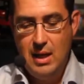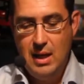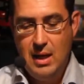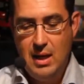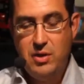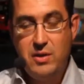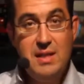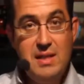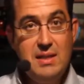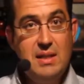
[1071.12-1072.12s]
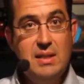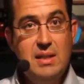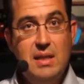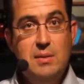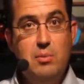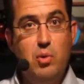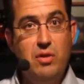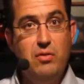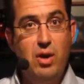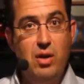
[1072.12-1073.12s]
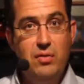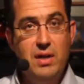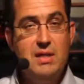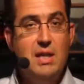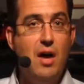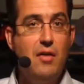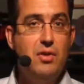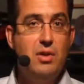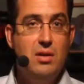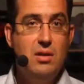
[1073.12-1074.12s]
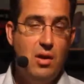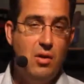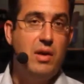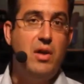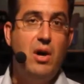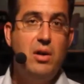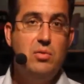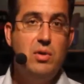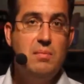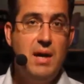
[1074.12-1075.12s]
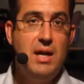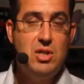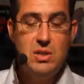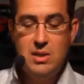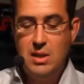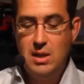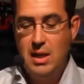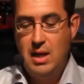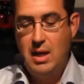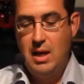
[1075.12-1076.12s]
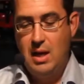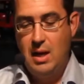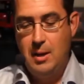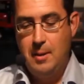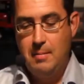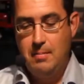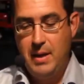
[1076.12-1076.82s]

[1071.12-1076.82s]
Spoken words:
the thesis is more involved. It's often around 100 pages. In